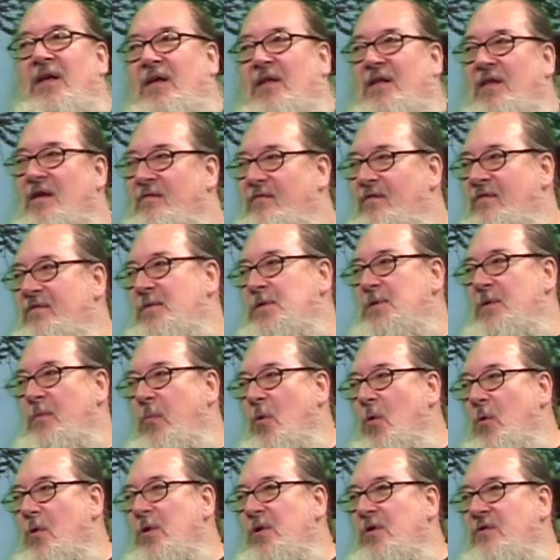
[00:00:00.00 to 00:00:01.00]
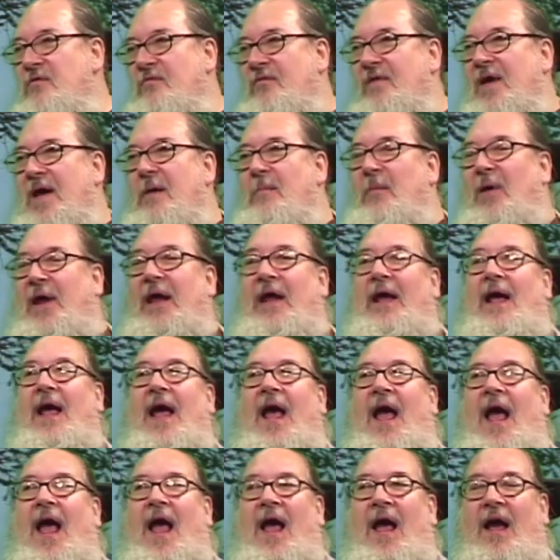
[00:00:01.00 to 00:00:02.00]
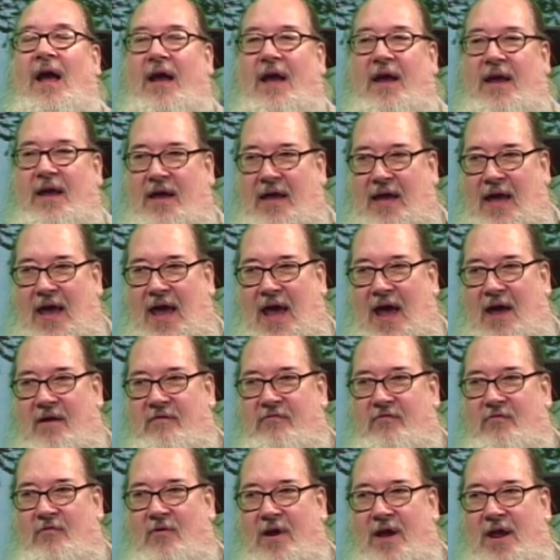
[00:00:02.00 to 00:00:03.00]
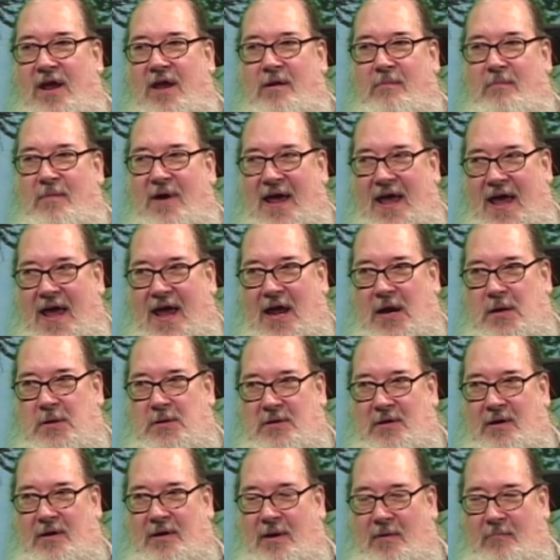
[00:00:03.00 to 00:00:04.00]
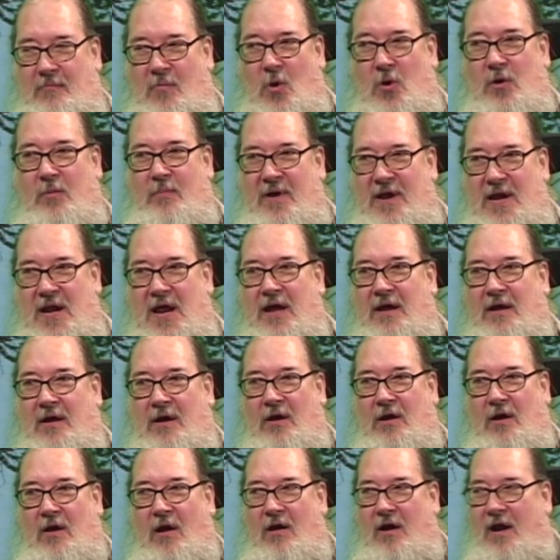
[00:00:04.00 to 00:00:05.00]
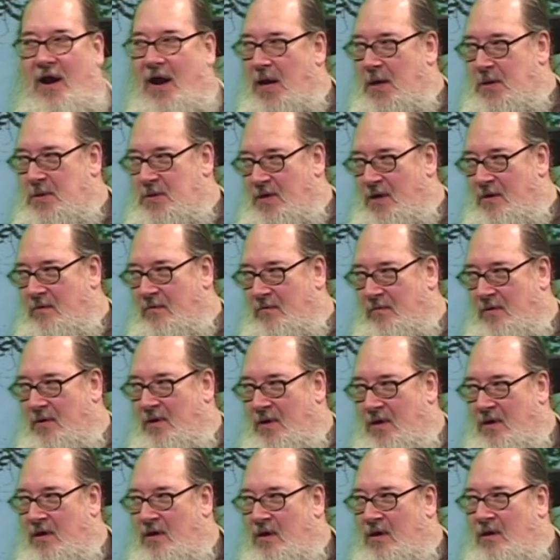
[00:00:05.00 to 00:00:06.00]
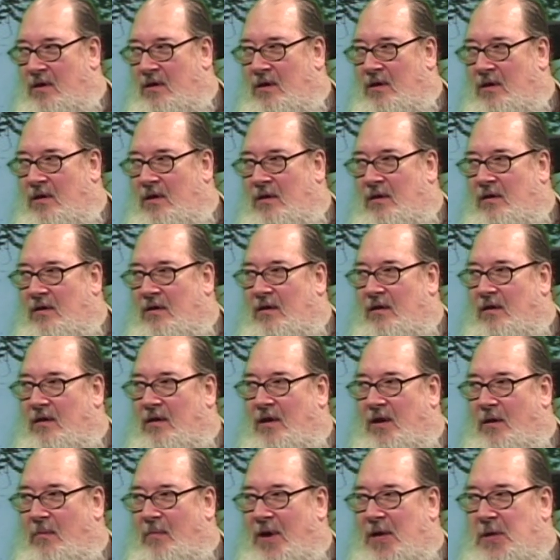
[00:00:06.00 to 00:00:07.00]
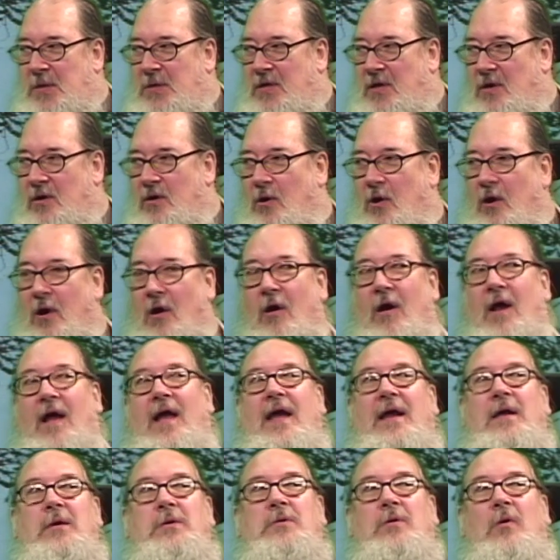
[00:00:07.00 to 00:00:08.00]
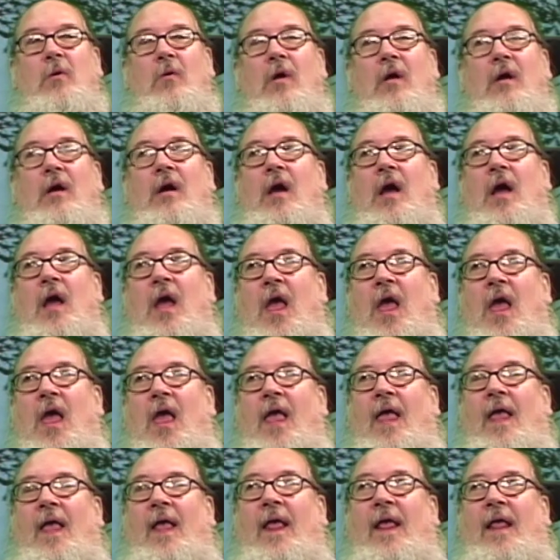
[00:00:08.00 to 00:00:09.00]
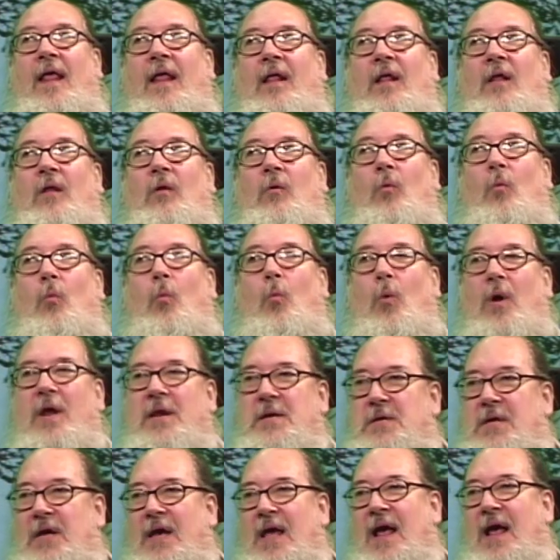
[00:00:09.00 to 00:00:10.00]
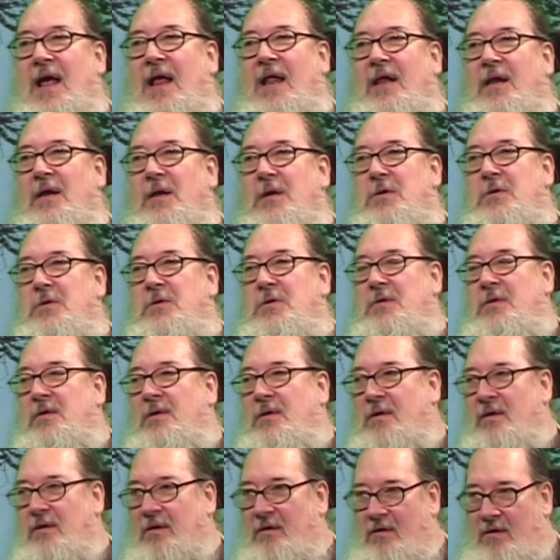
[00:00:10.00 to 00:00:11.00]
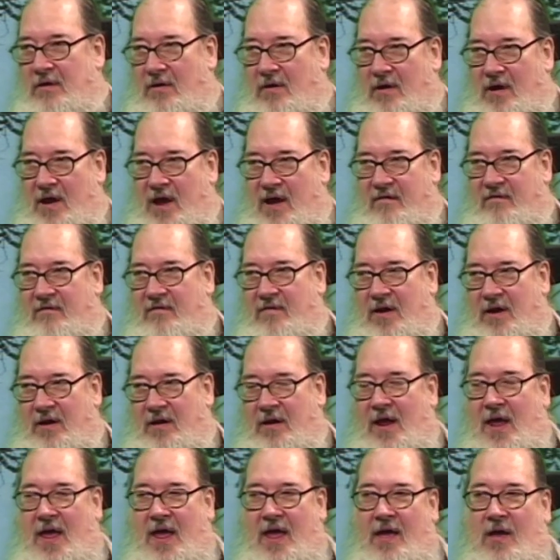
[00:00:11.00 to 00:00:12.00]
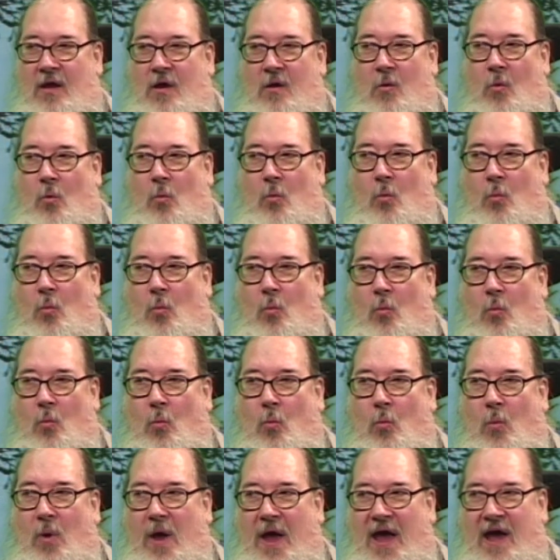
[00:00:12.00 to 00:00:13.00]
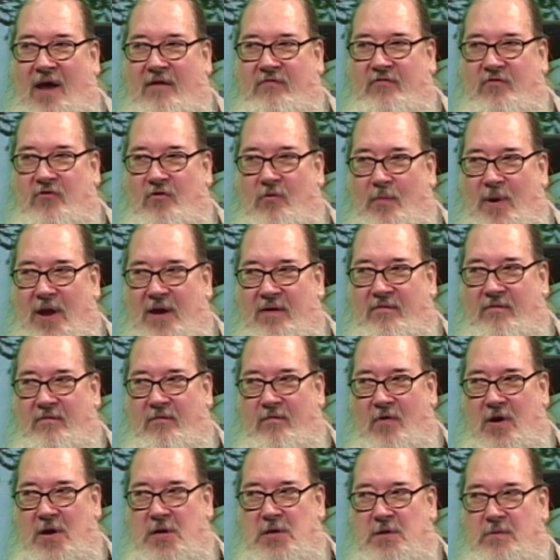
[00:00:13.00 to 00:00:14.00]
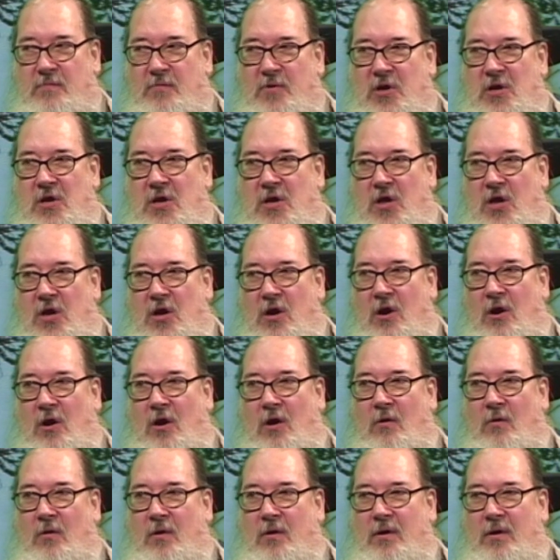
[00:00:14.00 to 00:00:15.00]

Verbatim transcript: the support of the family. After I had my accident, I broke my neck in a car accident in my senior year of high school. Went to college, you know, after, and after my freshman year,